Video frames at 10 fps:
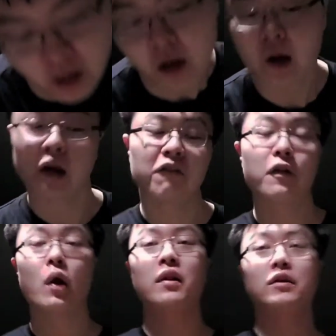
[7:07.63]
All right,
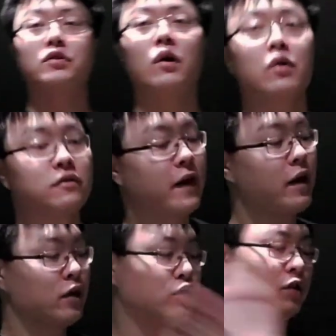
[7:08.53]
flow on this yo-yo is very
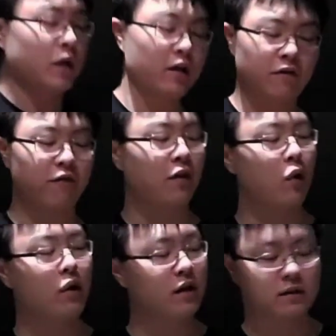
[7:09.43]
interesting.
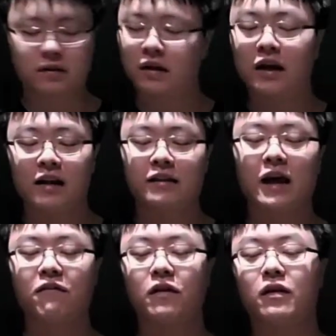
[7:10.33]
Flow is
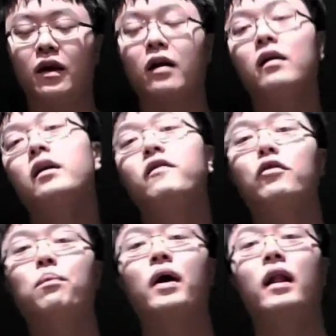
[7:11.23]
definitely there. If you
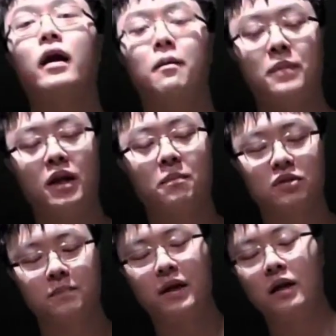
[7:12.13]
play like a medium
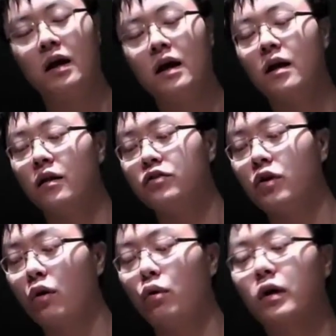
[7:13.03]
speed, this
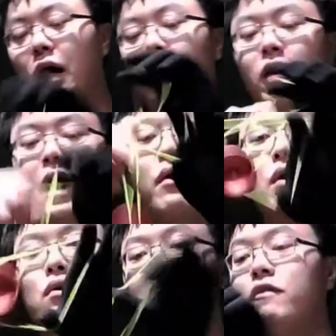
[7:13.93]
yo-yo will kind of carry
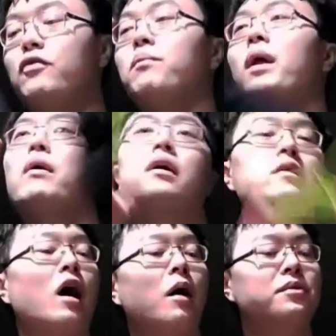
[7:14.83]
you. If you play with a
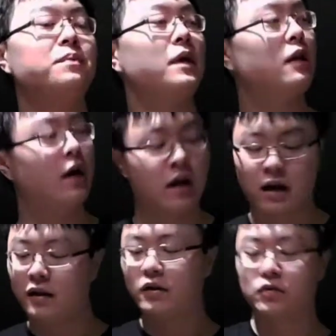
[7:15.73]
top speed,
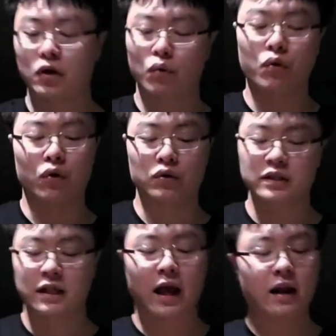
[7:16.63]
this yo-yo will
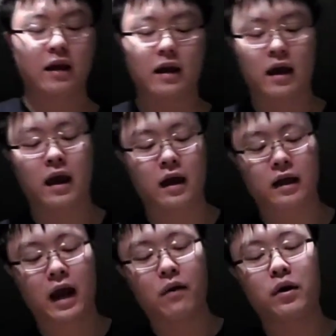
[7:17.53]
slightly
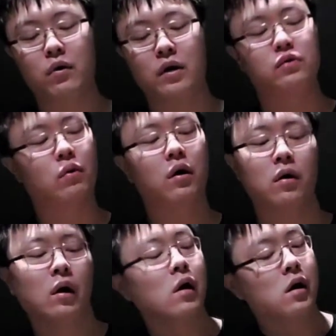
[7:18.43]
carry you as well.
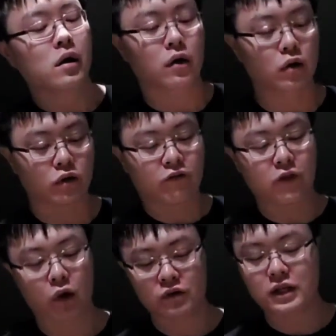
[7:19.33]
You know, the
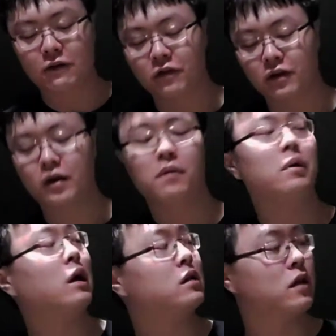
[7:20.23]
flow is definitely there
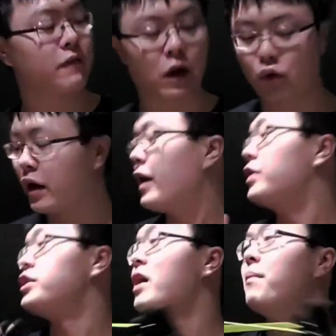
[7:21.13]
because of that organic
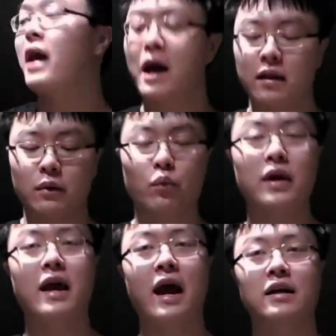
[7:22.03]
shape, and
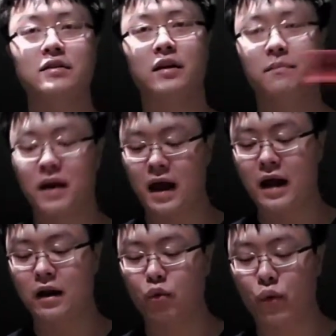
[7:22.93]
we enhanced it by
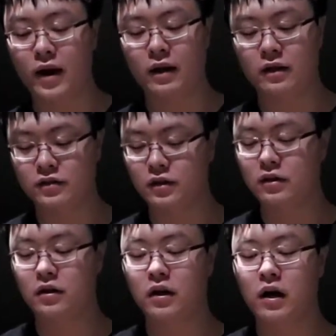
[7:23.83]
adding weight in the
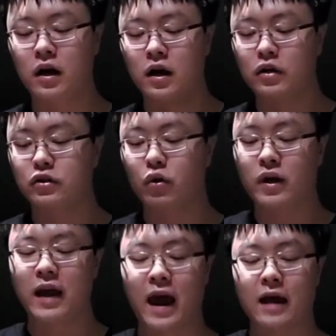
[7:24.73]
center. So
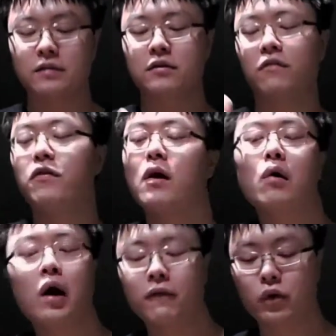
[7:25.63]
we enhance the flow
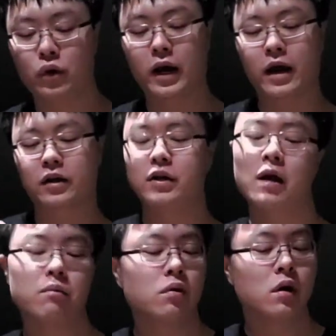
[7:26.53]
of the organic shape.